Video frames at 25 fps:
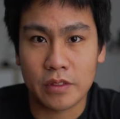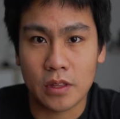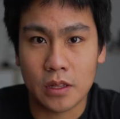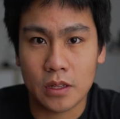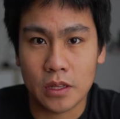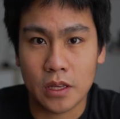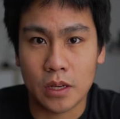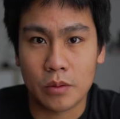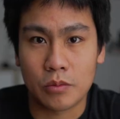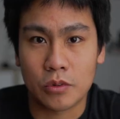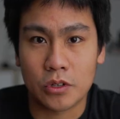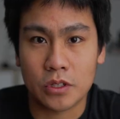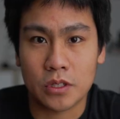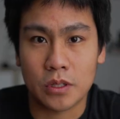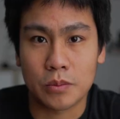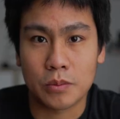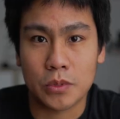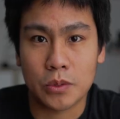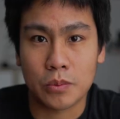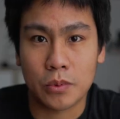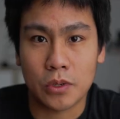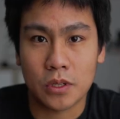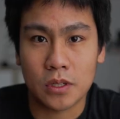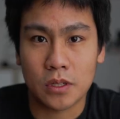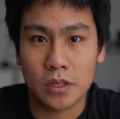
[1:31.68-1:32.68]
that camera some
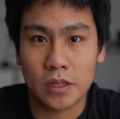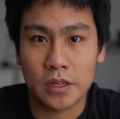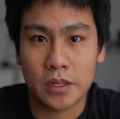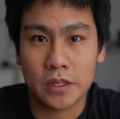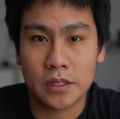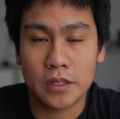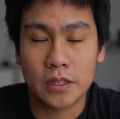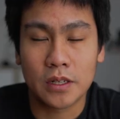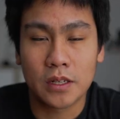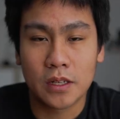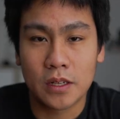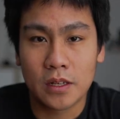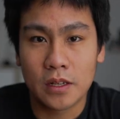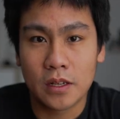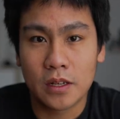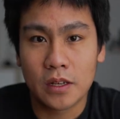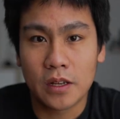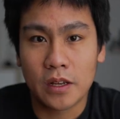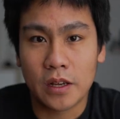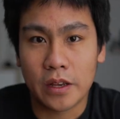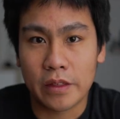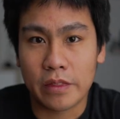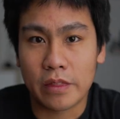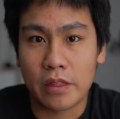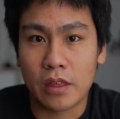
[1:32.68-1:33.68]
spotlight,
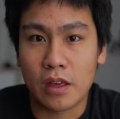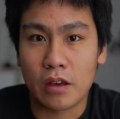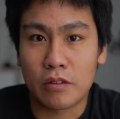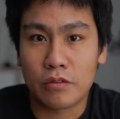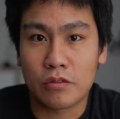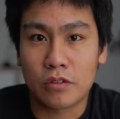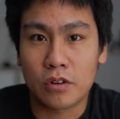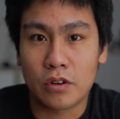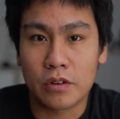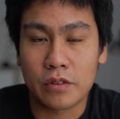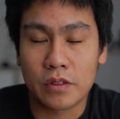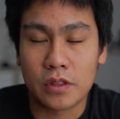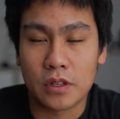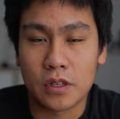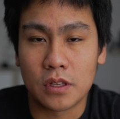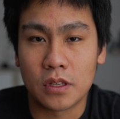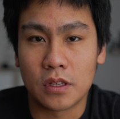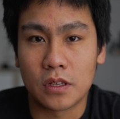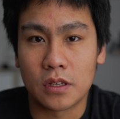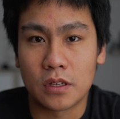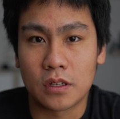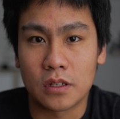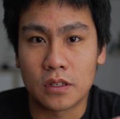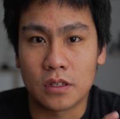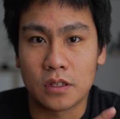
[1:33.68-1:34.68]
and therefore
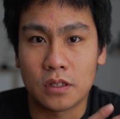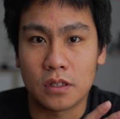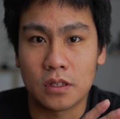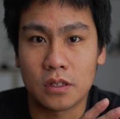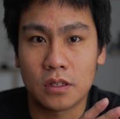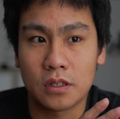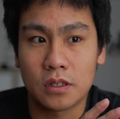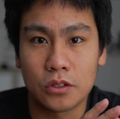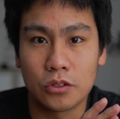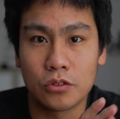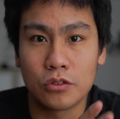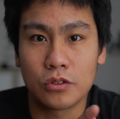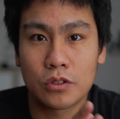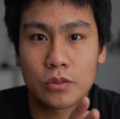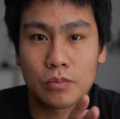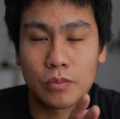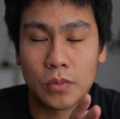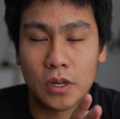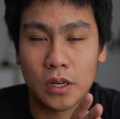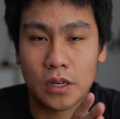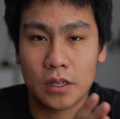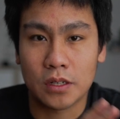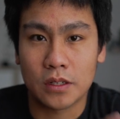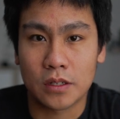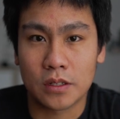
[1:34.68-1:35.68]
the used
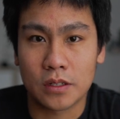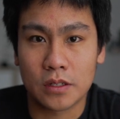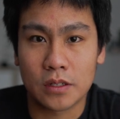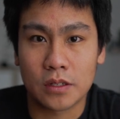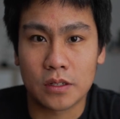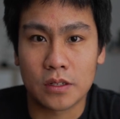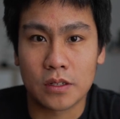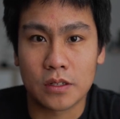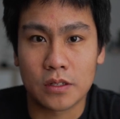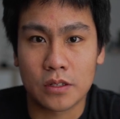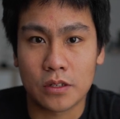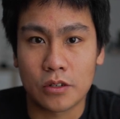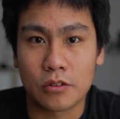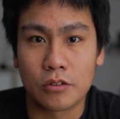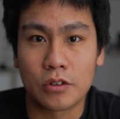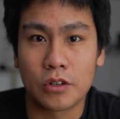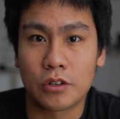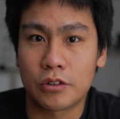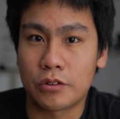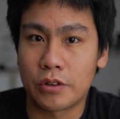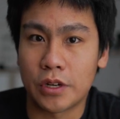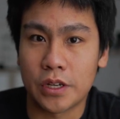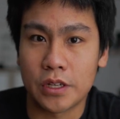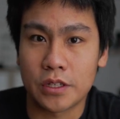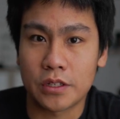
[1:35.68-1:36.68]
market is going
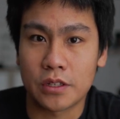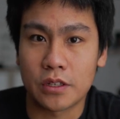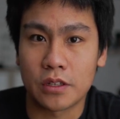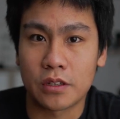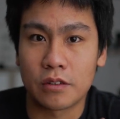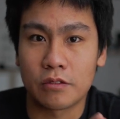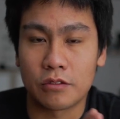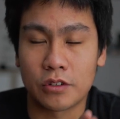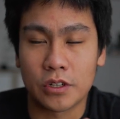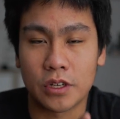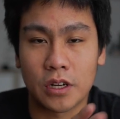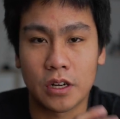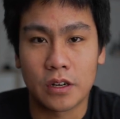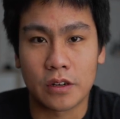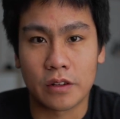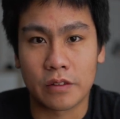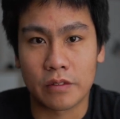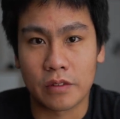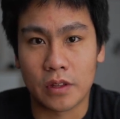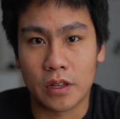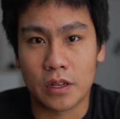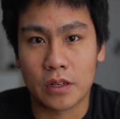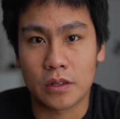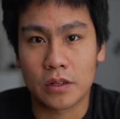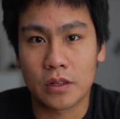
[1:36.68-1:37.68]
crazy regarding
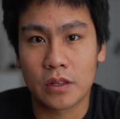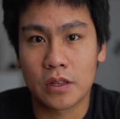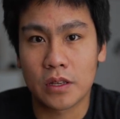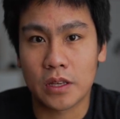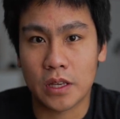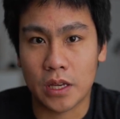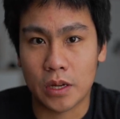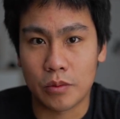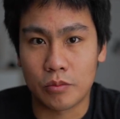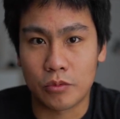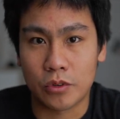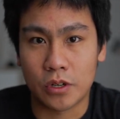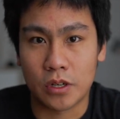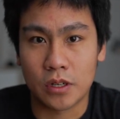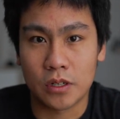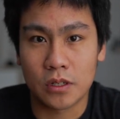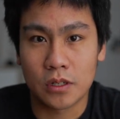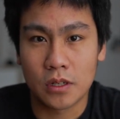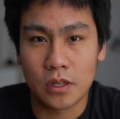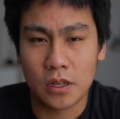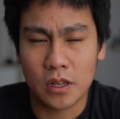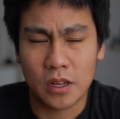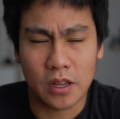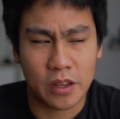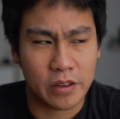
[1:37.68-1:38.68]
that camera.
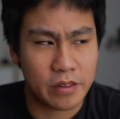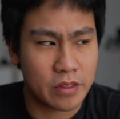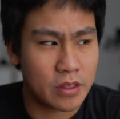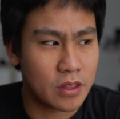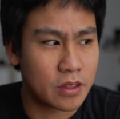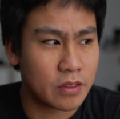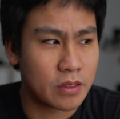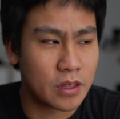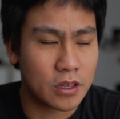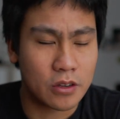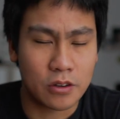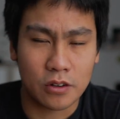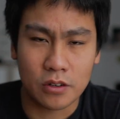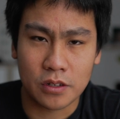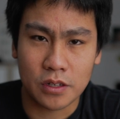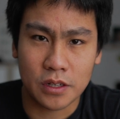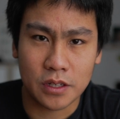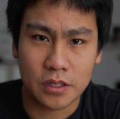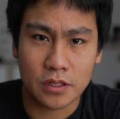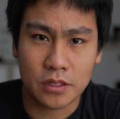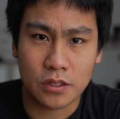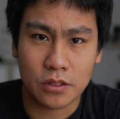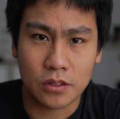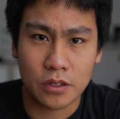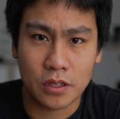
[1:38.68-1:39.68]
I think the
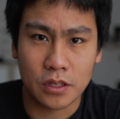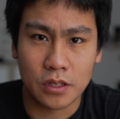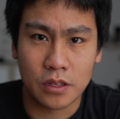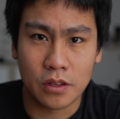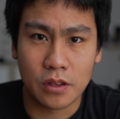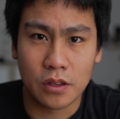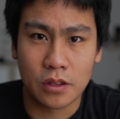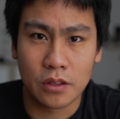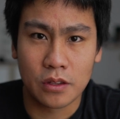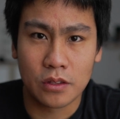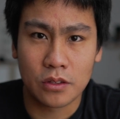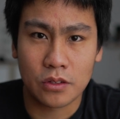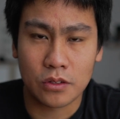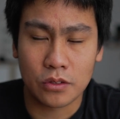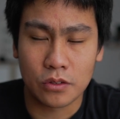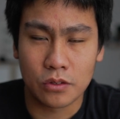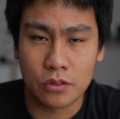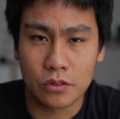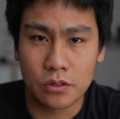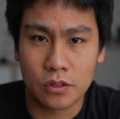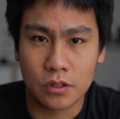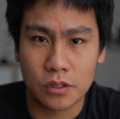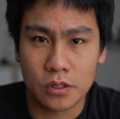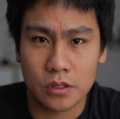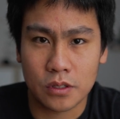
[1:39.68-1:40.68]
Contax
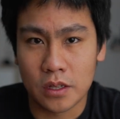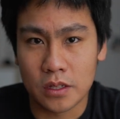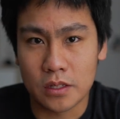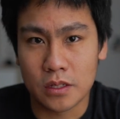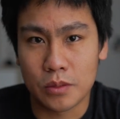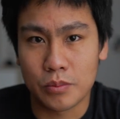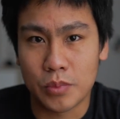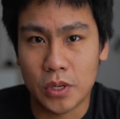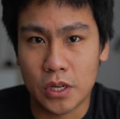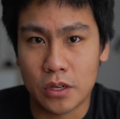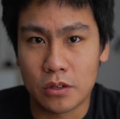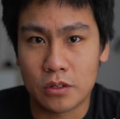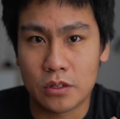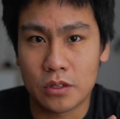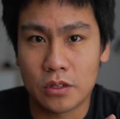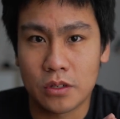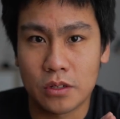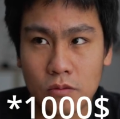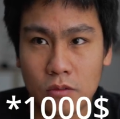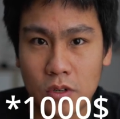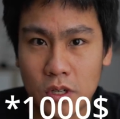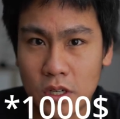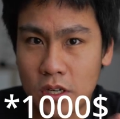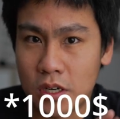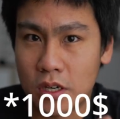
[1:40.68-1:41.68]
T2 is about
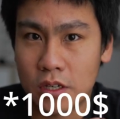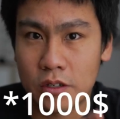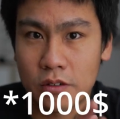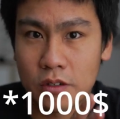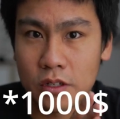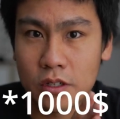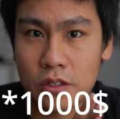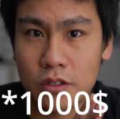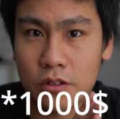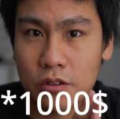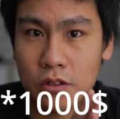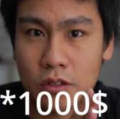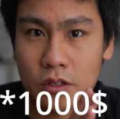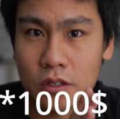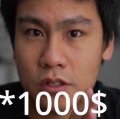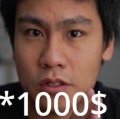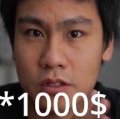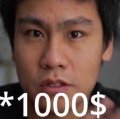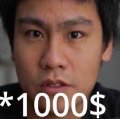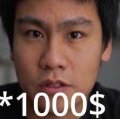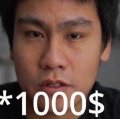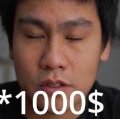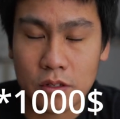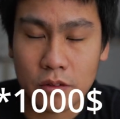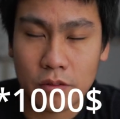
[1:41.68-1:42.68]

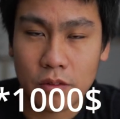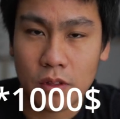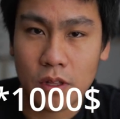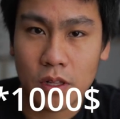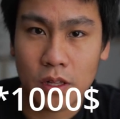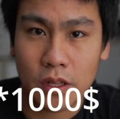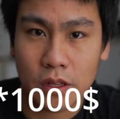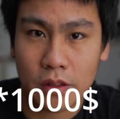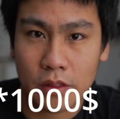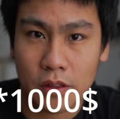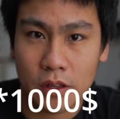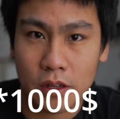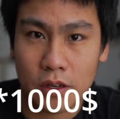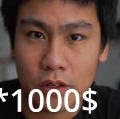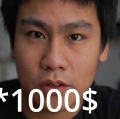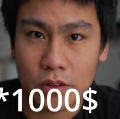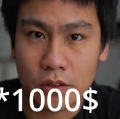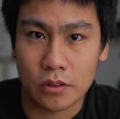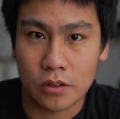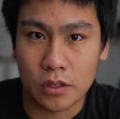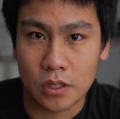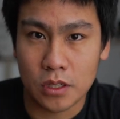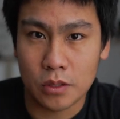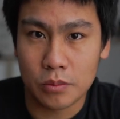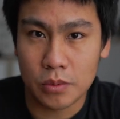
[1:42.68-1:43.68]
$100 or something like that
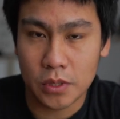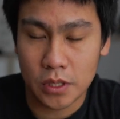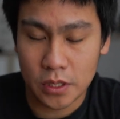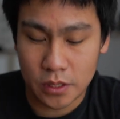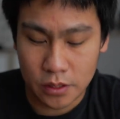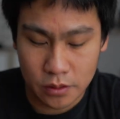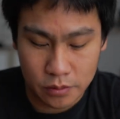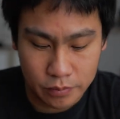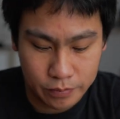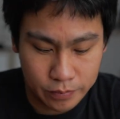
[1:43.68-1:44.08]
on eBay.